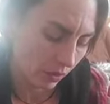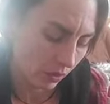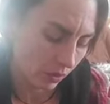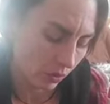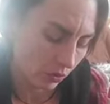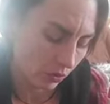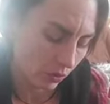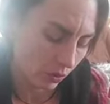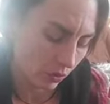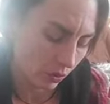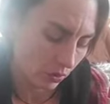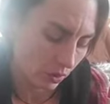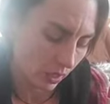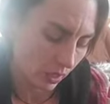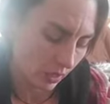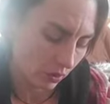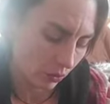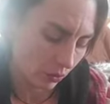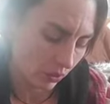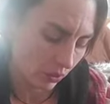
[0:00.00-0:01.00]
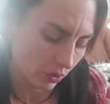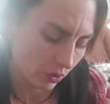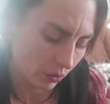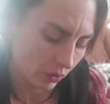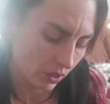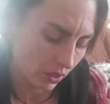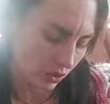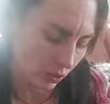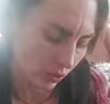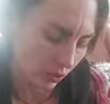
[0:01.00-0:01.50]
Those who are tight with their
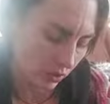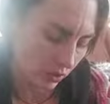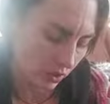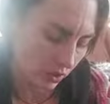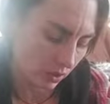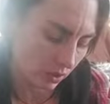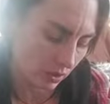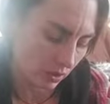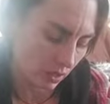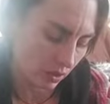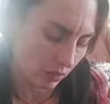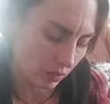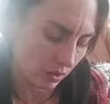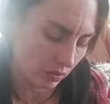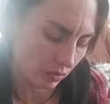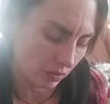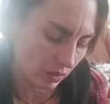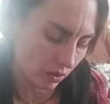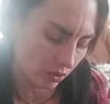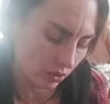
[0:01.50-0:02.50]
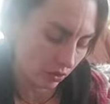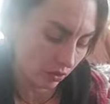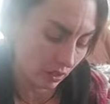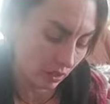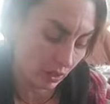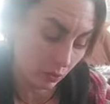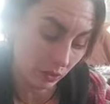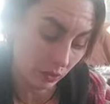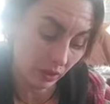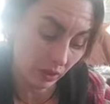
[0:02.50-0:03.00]
resources tend to be
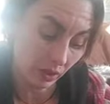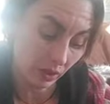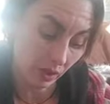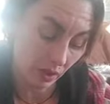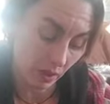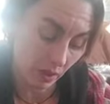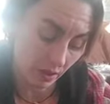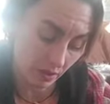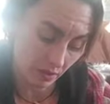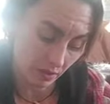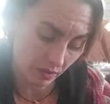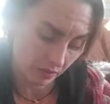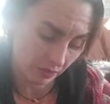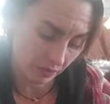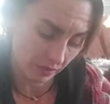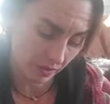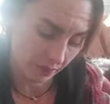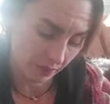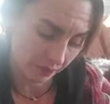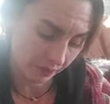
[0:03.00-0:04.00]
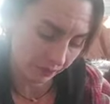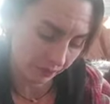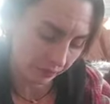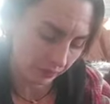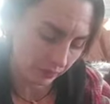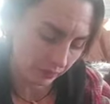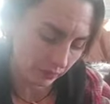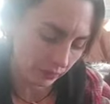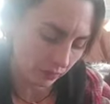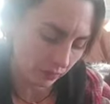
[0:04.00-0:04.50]
miserly with love.
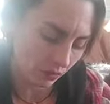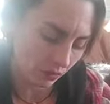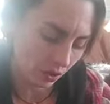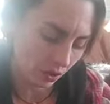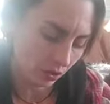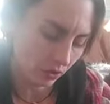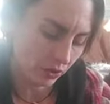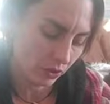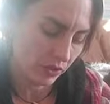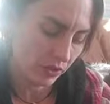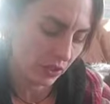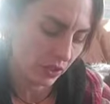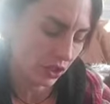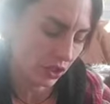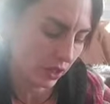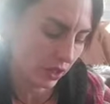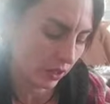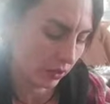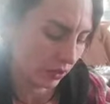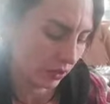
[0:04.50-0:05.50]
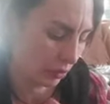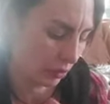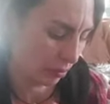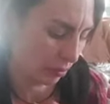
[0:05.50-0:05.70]
Learn to share your